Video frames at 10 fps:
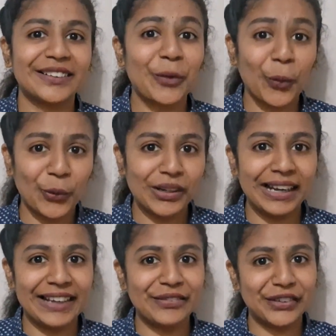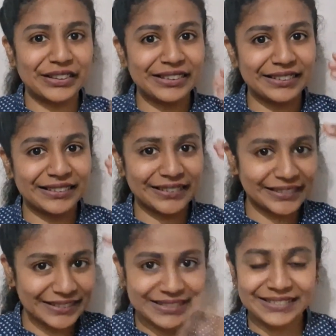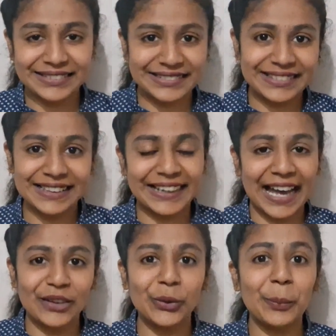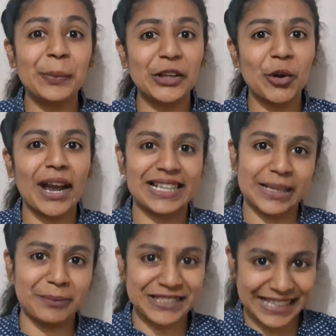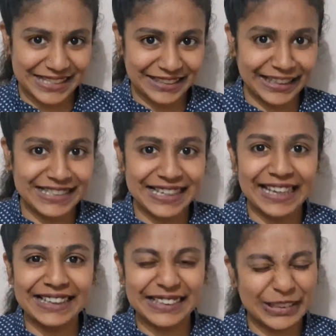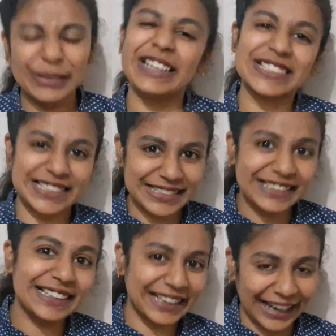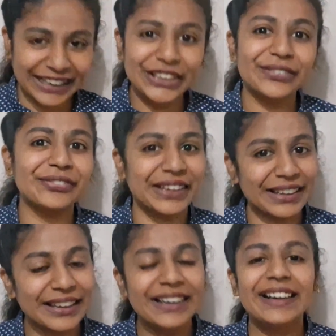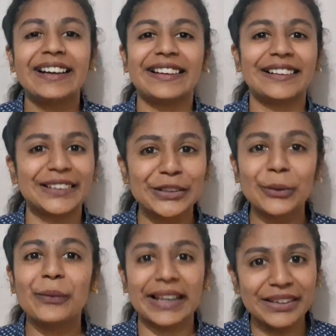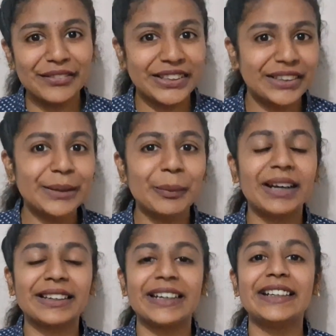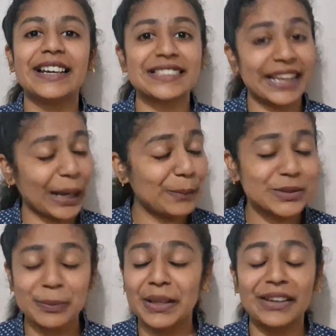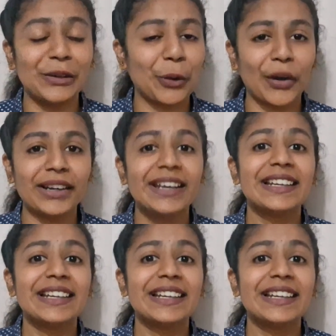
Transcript: code, like, for the Caro pillow accept season. It's like, it's kind of you know, very weird, but it does helps me a lot.